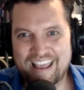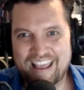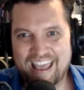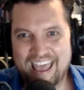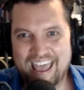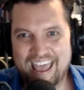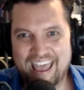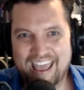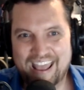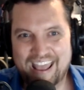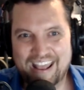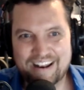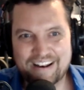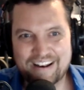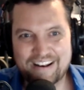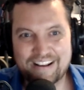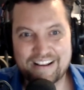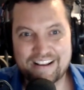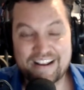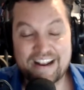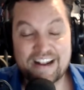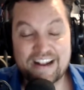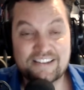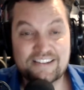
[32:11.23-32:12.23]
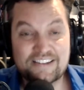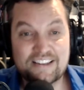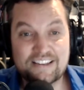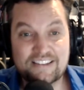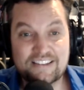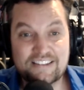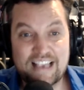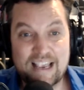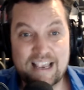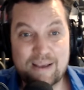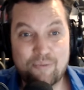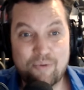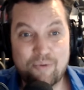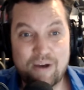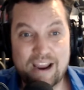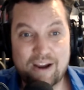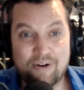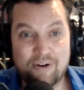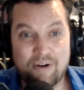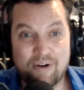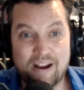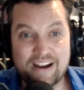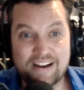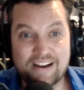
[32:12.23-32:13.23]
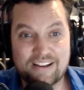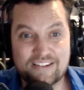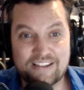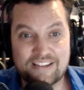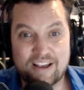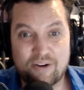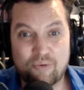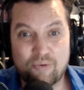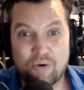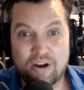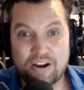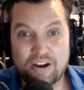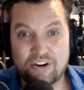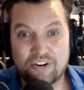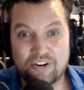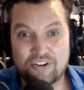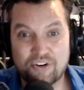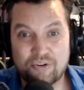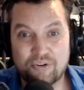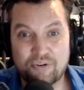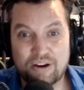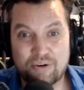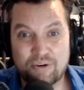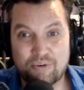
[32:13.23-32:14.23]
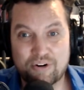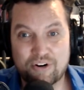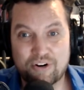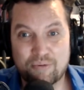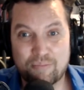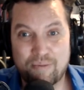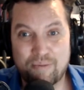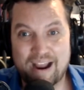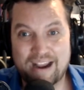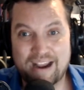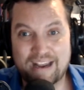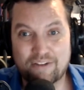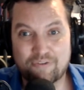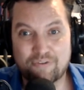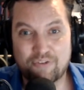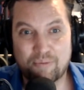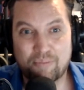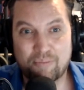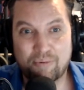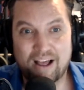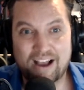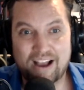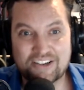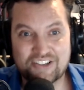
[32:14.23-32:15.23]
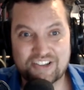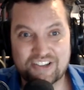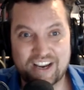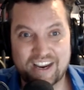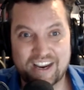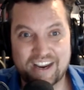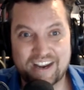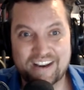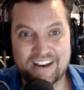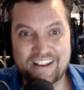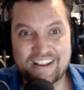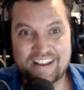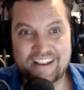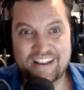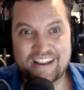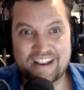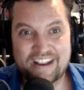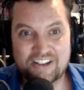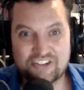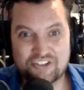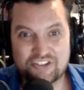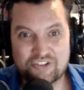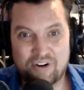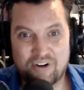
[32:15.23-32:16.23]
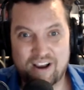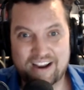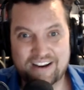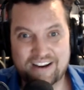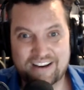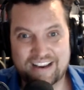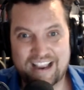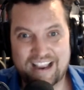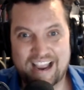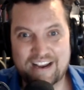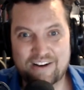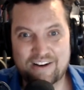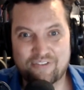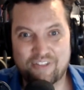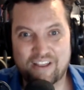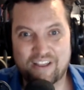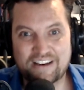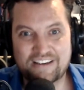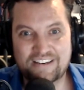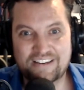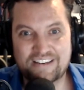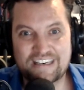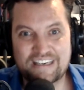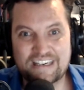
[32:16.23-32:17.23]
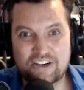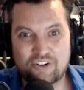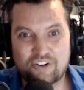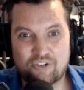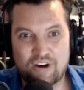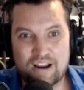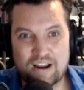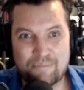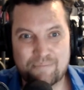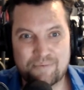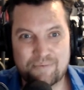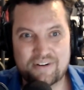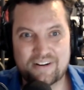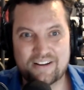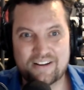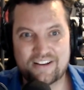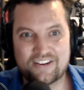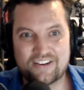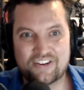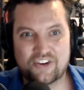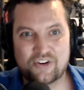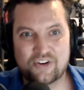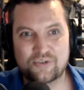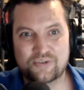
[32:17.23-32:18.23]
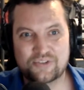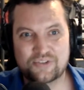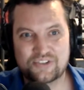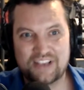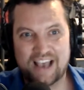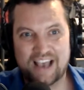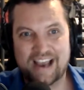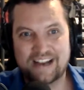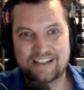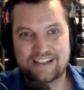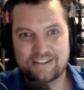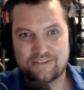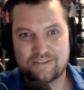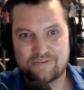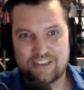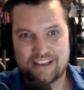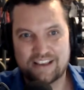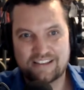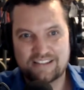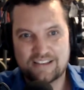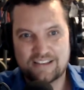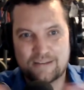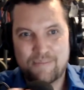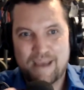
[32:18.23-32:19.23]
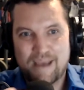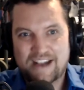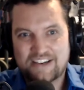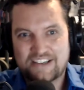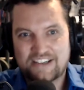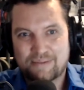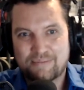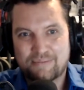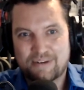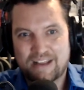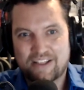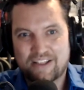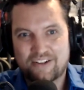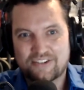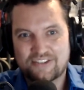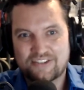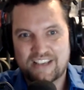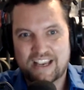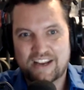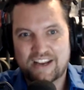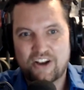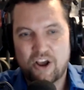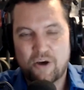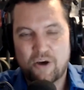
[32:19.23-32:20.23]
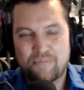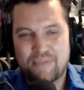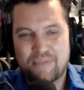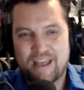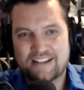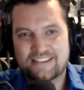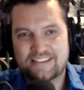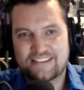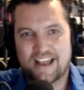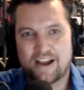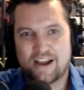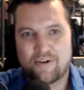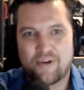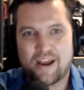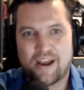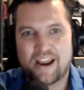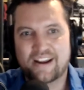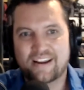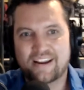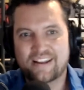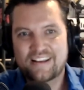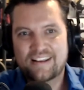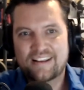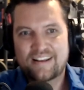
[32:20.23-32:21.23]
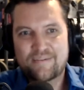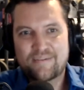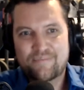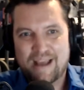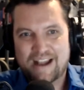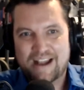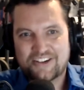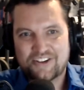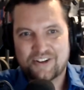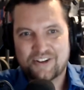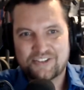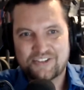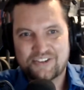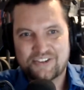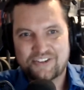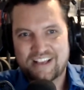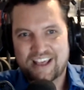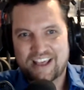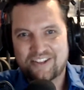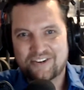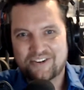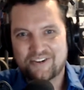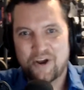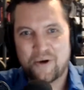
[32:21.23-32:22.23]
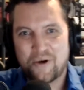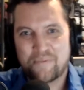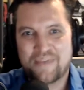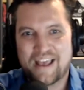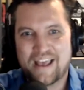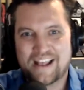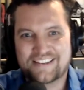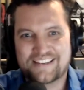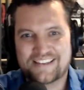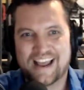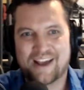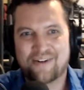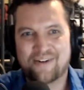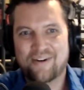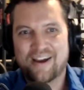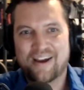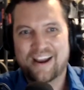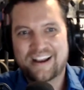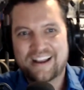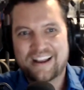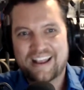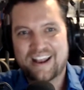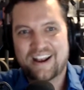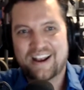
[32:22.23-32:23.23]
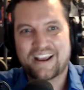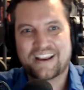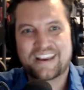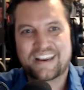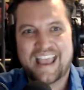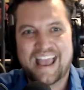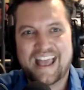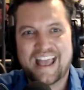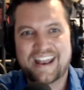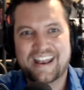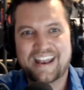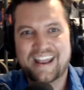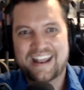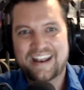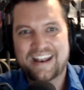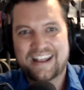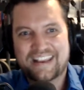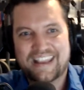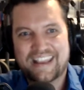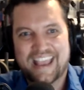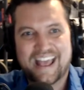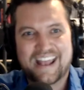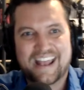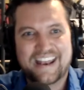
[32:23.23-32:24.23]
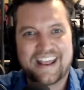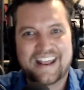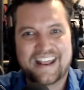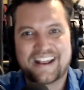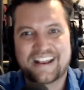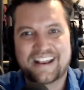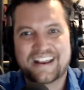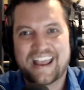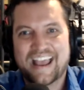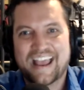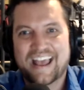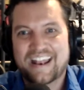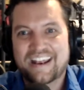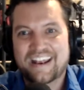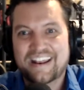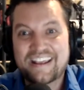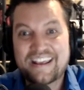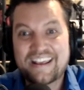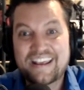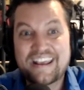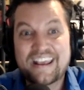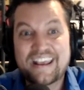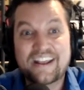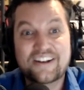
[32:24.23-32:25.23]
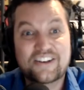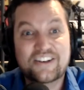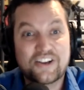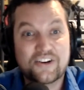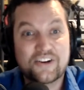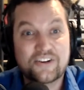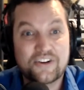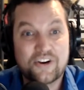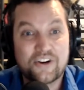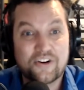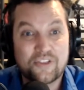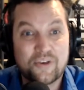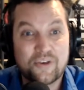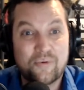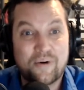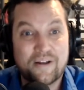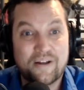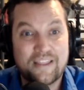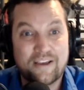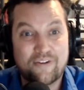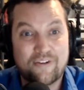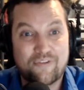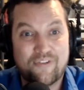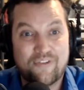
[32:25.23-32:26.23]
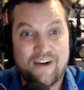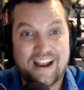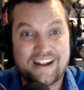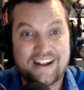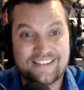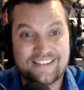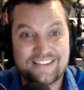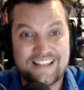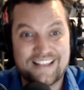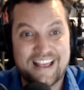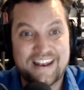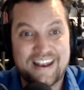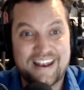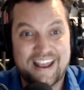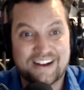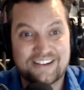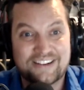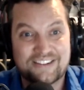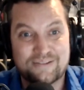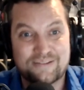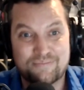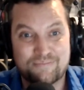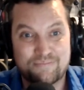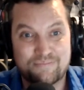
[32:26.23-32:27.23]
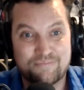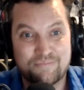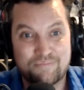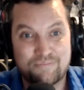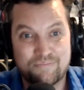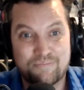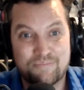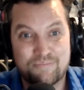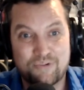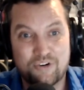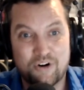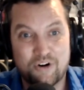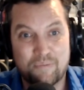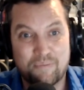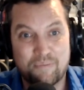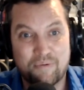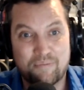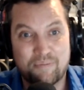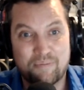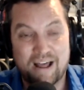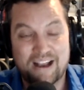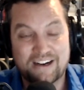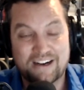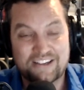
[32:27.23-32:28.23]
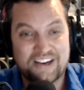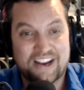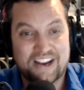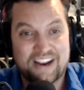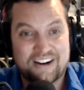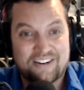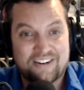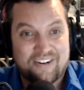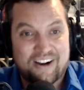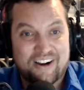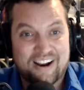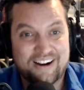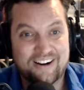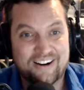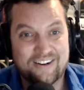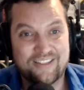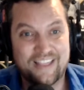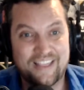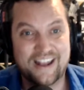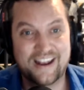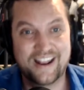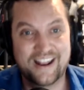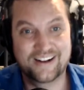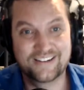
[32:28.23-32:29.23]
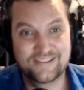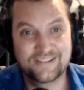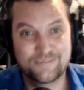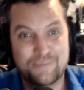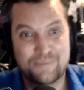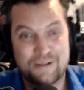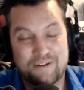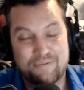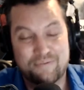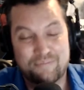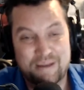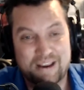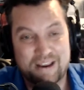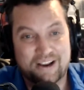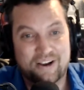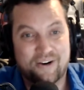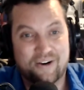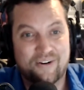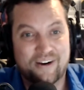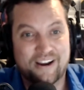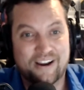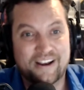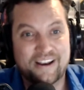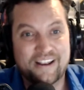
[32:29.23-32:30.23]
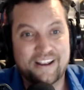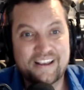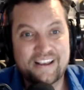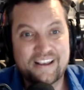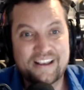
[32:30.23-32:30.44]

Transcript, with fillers: And it's the same way, right? Is that what you're doing when you're mining for blockchain is trying to kind of like decrypt two sides of things and match them together and say, nope, that's not right. Match those two together. Nope, that's not right. And again and again and again until you're the one that finds that next group of blockchain, right? Or that next bit of Bitcoin.